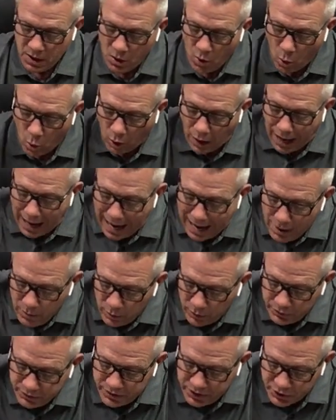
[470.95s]
or I
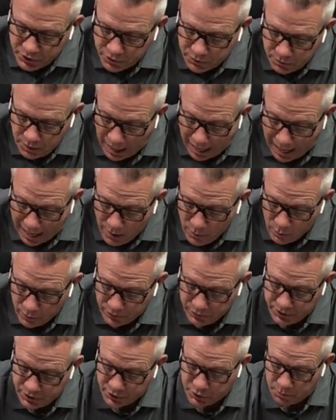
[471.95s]
will dis I will
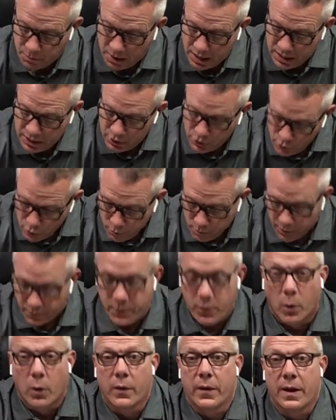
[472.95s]
dismay you
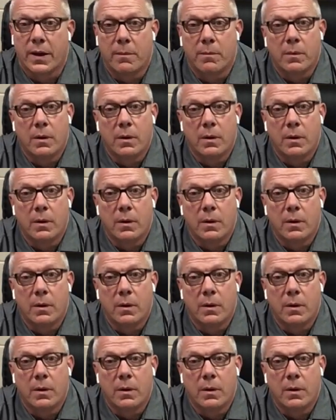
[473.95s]
before them.